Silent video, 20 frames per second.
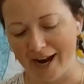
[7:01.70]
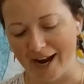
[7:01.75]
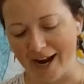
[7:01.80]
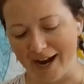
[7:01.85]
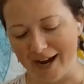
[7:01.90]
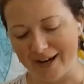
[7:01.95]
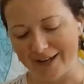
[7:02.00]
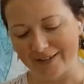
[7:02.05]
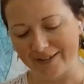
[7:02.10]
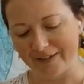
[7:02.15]

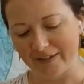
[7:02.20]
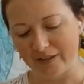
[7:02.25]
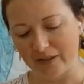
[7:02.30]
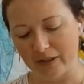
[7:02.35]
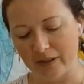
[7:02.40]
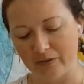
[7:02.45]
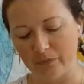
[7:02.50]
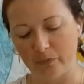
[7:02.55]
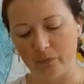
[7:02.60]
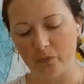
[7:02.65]
as
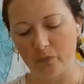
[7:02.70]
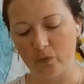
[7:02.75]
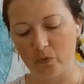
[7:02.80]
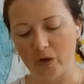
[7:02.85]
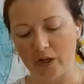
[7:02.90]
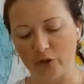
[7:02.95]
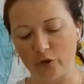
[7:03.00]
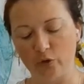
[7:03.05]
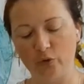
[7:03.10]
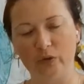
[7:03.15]

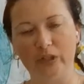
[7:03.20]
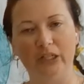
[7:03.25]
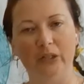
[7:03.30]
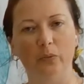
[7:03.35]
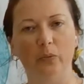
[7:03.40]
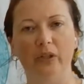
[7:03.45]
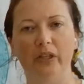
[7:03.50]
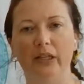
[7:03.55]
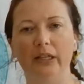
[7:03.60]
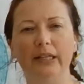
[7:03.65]
a tree
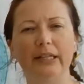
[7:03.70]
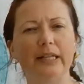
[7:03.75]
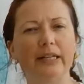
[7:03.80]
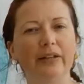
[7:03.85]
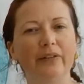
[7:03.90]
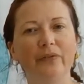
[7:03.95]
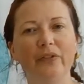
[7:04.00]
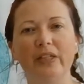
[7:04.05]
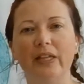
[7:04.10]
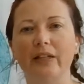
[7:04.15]
with
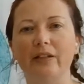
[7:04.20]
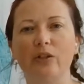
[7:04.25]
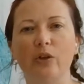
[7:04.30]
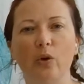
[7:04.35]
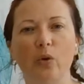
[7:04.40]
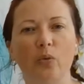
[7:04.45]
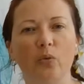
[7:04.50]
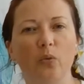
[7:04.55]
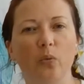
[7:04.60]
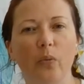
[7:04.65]
leaves that
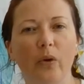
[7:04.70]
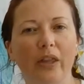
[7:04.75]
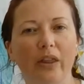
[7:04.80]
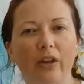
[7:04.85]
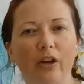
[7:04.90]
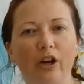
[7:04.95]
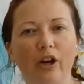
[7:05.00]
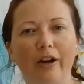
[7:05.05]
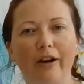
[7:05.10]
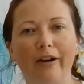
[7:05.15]
don't
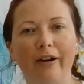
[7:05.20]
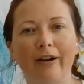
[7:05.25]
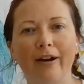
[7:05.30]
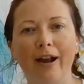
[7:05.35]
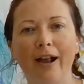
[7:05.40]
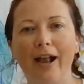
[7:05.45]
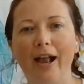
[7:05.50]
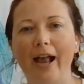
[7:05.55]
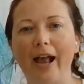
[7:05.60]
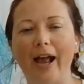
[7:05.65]
wither,
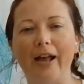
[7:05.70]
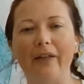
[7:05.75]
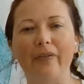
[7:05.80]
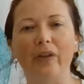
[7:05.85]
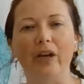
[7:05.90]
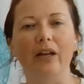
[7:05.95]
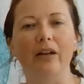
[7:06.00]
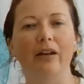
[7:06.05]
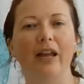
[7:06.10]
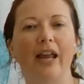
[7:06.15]
and
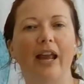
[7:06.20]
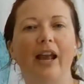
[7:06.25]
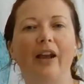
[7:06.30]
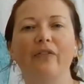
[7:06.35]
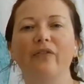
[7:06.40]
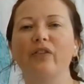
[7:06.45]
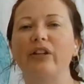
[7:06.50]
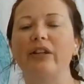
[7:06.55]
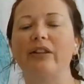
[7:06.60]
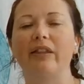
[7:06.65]
that
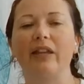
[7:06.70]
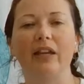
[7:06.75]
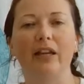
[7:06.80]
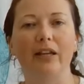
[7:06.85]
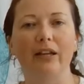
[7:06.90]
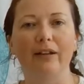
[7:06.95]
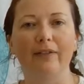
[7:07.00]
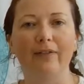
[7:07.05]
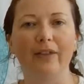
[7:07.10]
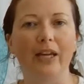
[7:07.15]

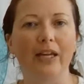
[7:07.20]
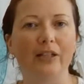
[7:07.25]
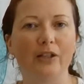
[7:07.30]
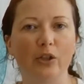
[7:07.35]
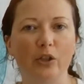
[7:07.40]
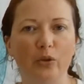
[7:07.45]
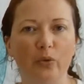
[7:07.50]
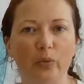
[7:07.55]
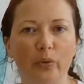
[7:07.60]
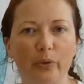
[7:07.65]
everything they
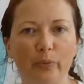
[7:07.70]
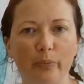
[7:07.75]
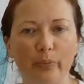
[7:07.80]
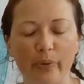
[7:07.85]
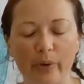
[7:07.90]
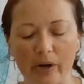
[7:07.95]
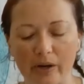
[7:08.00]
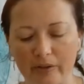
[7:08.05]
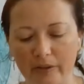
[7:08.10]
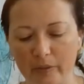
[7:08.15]
do will
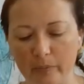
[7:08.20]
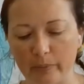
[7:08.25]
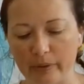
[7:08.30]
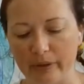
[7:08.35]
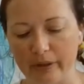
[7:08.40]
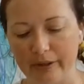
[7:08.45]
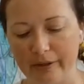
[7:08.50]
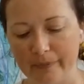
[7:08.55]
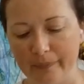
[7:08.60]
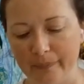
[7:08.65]

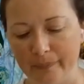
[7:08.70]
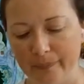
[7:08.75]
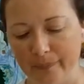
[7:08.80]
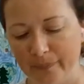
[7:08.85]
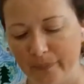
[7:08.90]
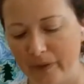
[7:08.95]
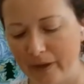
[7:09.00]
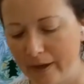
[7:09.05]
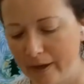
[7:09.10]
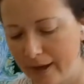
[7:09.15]
prosper.
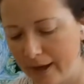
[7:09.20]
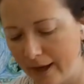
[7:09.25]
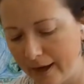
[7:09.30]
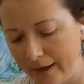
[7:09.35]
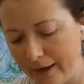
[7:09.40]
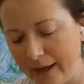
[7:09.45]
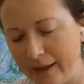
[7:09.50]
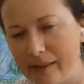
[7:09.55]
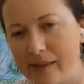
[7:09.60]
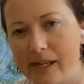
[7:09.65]

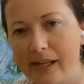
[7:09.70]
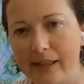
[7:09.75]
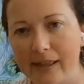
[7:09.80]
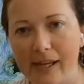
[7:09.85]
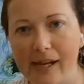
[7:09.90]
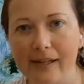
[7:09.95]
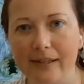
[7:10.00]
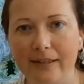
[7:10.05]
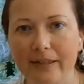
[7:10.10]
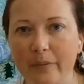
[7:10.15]
And I think
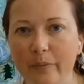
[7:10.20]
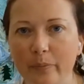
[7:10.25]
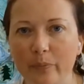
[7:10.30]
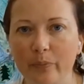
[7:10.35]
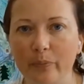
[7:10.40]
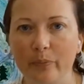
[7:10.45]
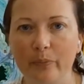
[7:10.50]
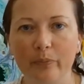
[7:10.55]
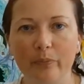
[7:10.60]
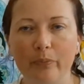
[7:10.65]
that's a
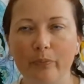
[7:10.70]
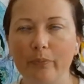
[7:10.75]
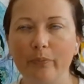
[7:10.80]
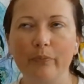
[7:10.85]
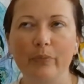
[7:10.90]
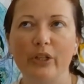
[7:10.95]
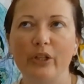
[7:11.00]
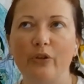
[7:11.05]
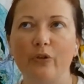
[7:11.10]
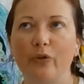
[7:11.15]

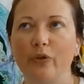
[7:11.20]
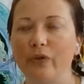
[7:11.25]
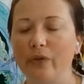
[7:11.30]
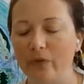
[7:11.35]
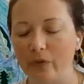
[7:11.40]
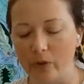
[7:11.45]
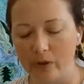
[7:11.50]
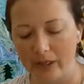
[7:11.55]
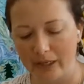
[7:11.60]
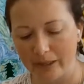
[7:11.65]
beautiful